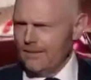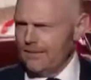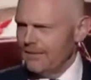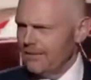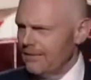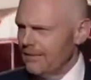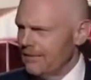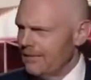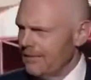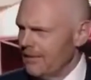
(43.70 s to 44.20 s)
you?
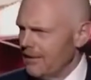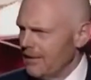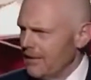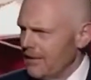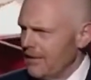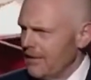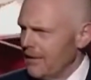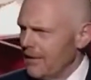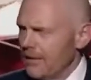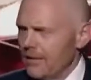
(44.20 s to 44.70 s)

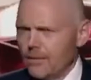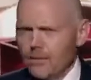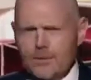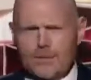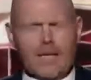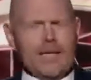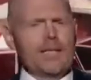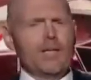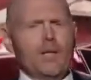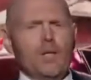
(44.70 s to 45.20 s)

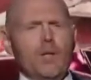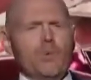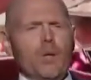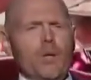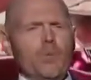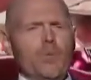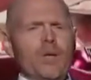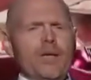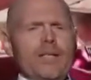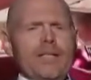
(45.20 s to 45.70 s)
Was I the only
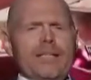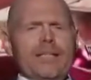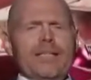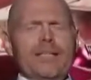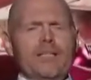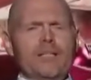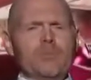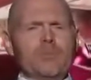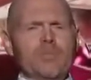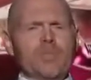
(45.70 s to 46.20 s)
one who wanted to
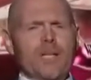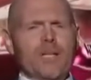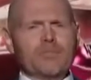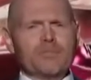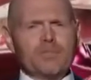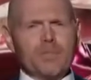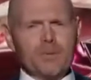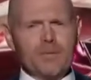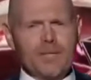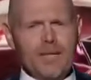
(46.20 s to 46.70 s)
kill
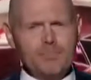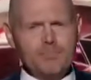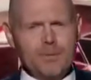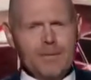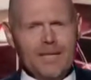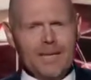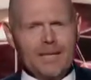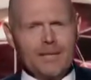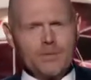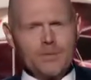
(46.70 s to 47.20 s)
himself during that
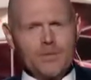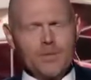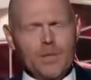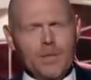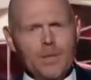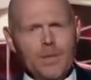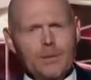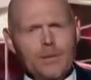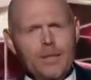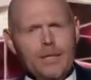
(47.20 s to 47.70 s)
piano
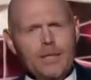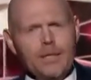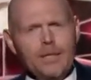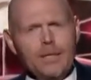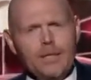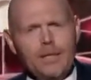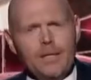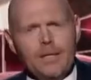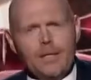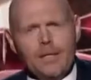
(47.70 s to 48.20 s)
solo?
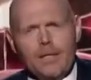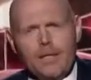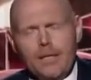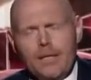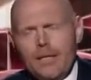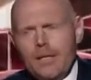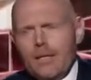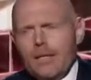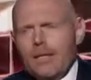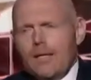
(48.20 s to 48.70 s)

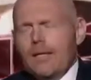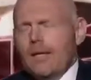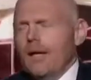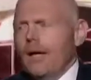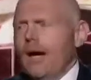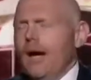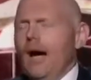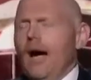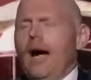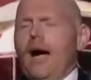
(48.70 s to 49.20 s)

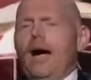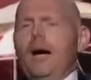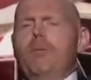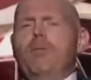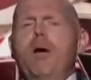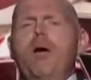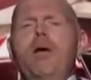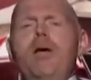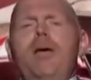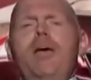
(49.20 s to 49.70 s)

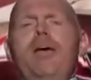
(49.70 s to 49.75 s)
Uh,